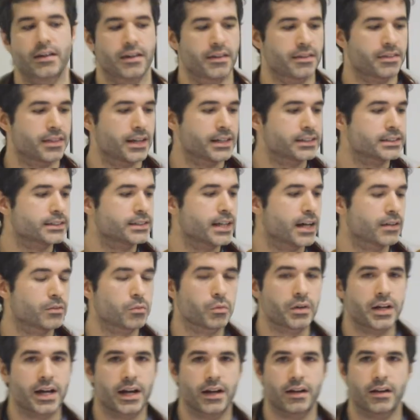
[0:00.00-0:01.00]
thanks that
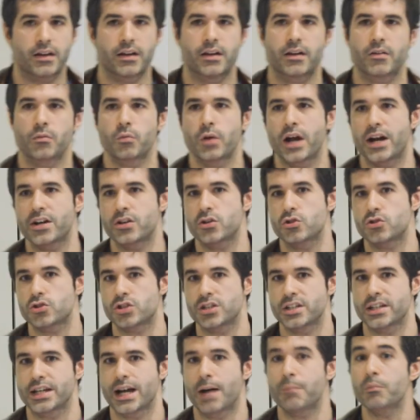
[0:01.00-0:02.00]
we are
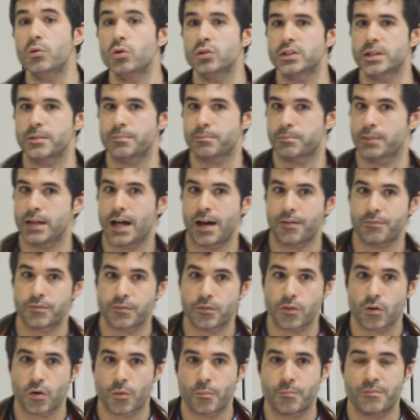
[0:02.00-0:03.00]
using a
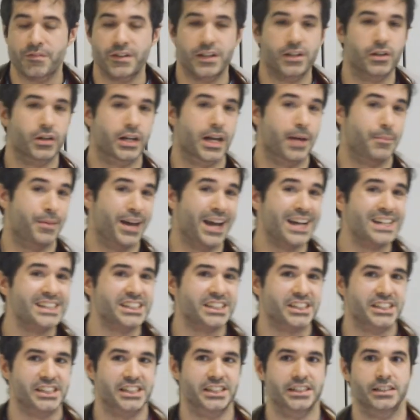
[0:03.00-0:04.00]
multi-platform video game
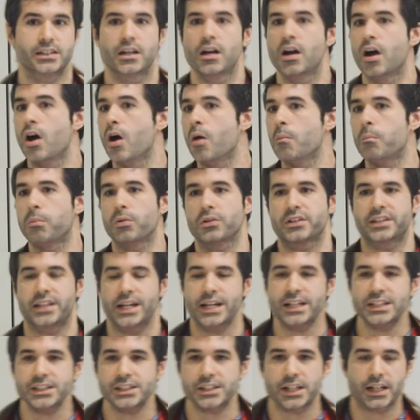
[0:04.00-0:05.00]
engine,
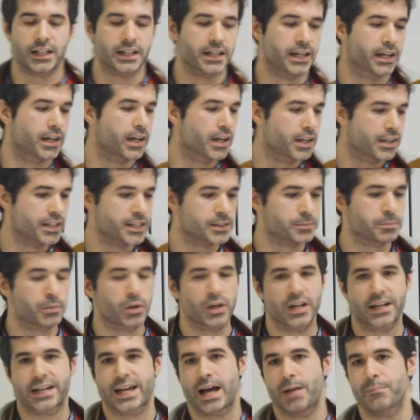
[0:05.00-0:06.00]
potentially this
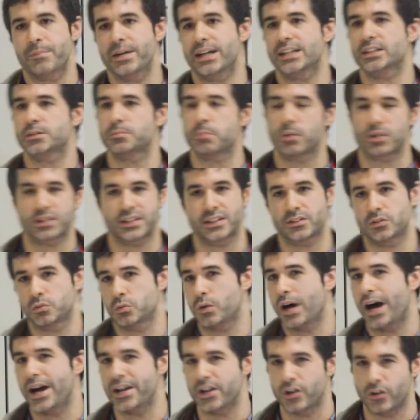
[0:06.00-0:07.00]
project can be exported to
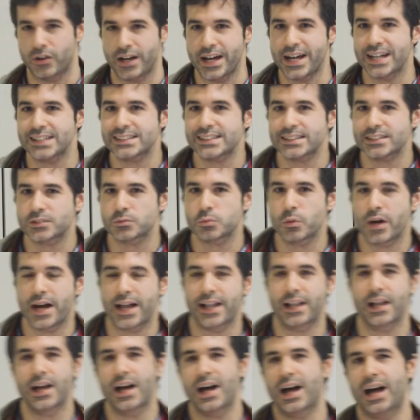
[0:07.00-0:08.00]
iOS as
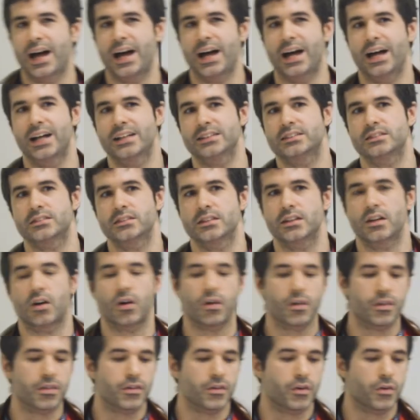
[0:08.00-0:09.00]
well, and
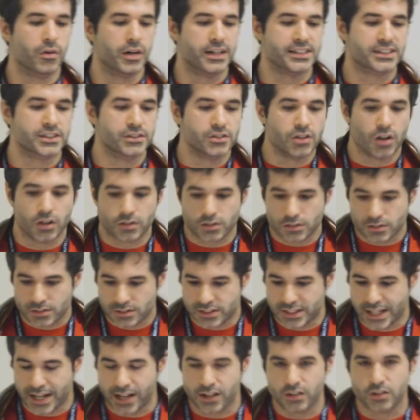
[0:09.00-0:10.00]
although it's not
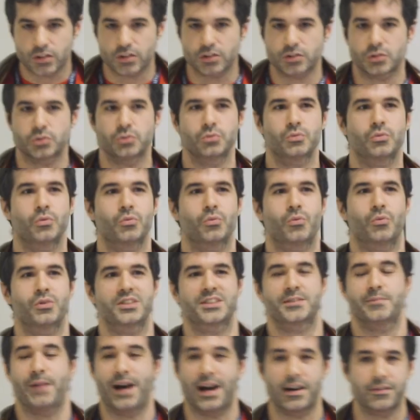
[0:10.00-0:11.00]
tailored to
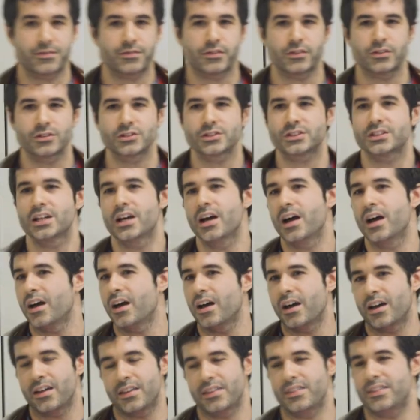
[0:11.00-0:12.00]
smartphones,
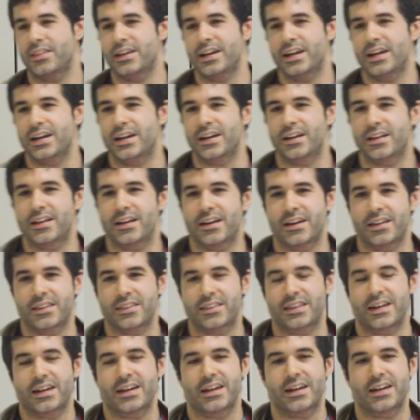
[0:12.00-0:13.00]

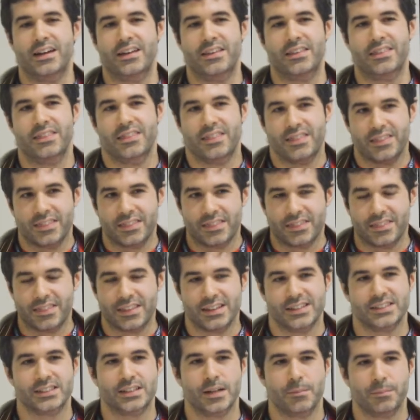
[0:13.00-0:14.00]

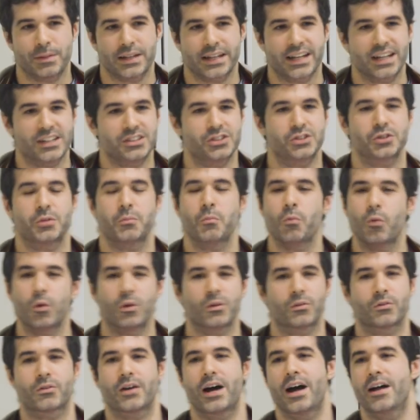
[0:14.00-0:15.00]
this application
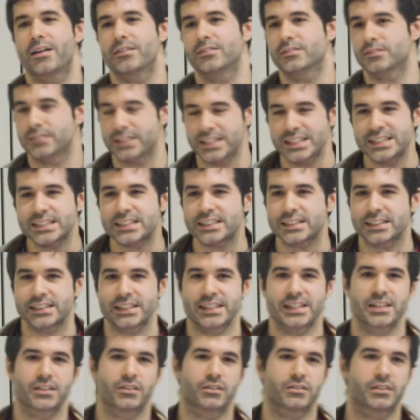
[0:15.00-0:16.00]
will run
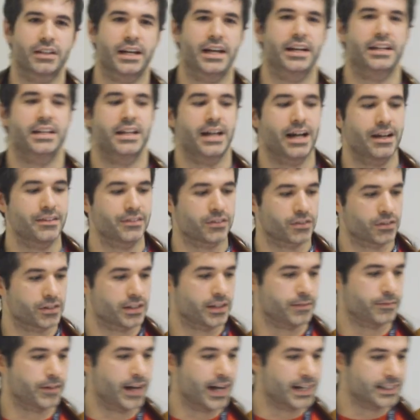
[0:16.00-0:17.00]
easily on any Android
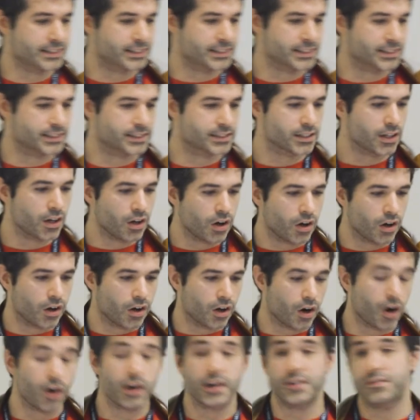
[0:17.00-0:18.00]
devices,
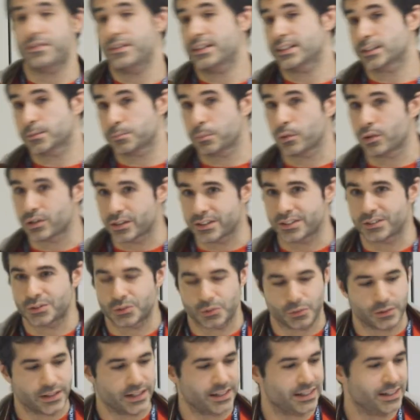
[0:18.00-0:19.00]
or if exported
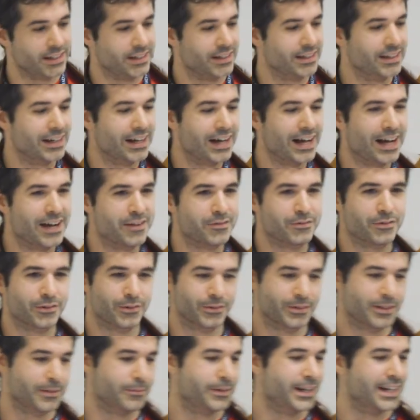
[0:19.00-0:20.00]
to any
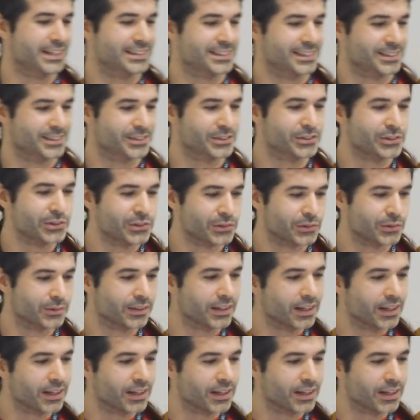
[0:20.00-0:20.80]
iPhone devices too.